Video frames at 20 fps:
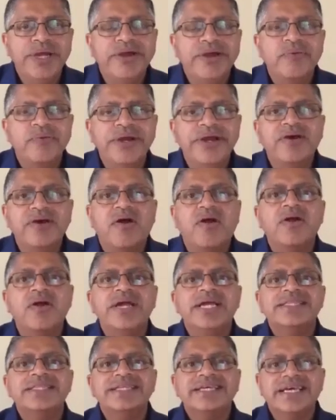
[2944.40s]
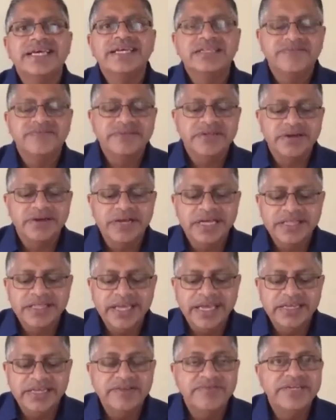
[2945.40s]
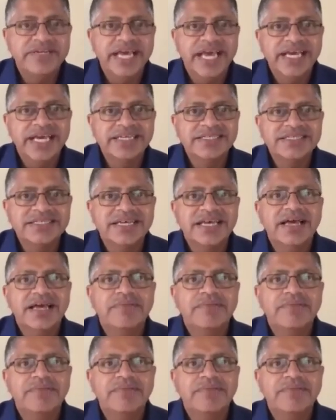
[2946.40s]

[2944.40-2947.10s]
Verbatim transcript: we are in the end of in the end of days